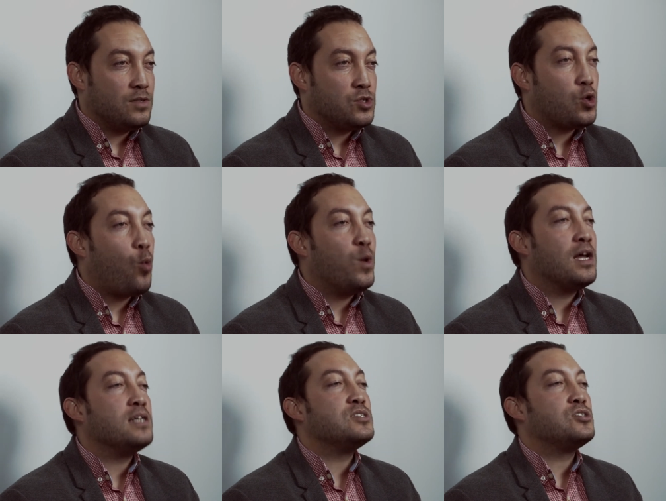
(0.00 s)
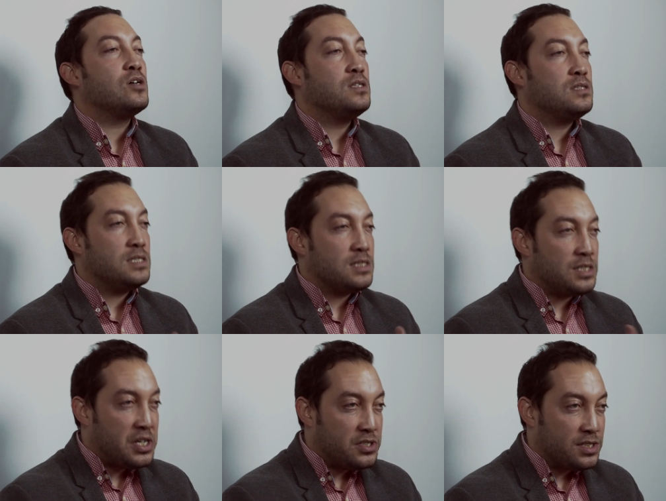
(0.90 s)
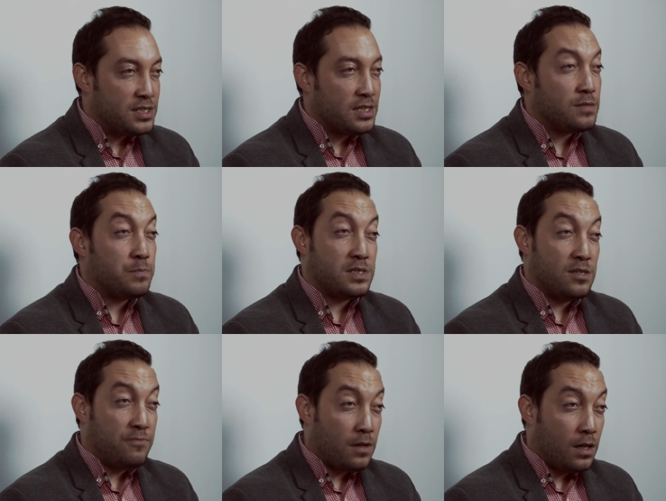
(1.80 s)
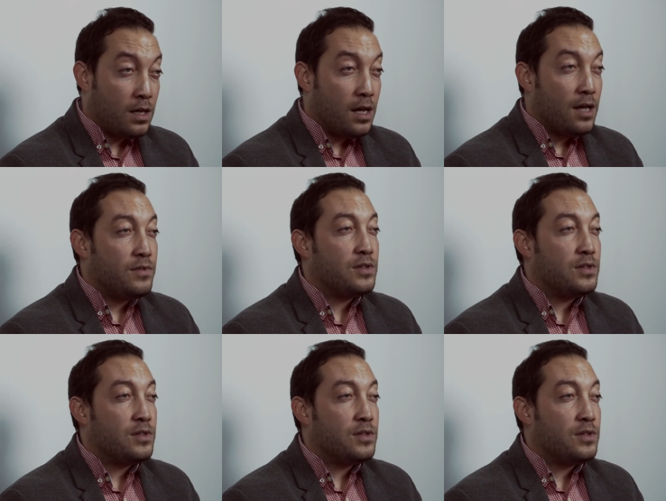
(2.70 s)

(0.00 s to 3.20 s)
so we can study these changes, specifically the